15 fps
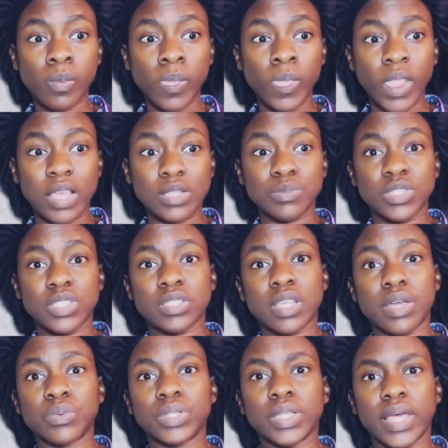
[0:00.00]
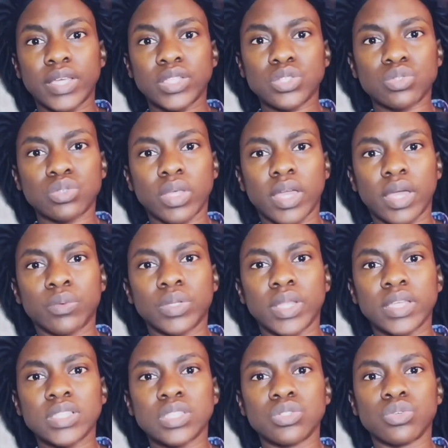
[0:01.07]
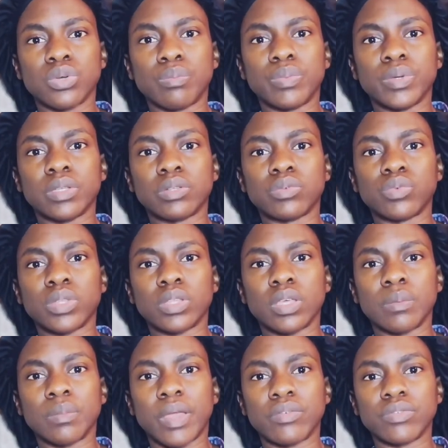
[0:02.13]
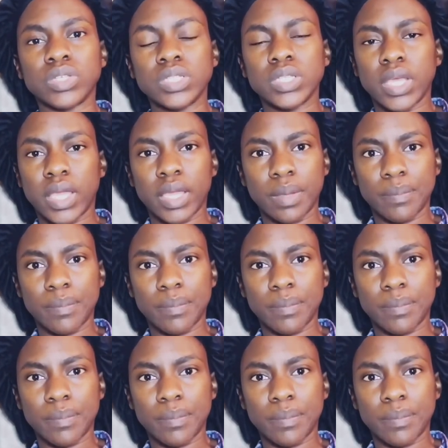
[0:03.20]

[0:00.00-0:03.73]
as much as I would like to. Like I would like to do a bit with him every day,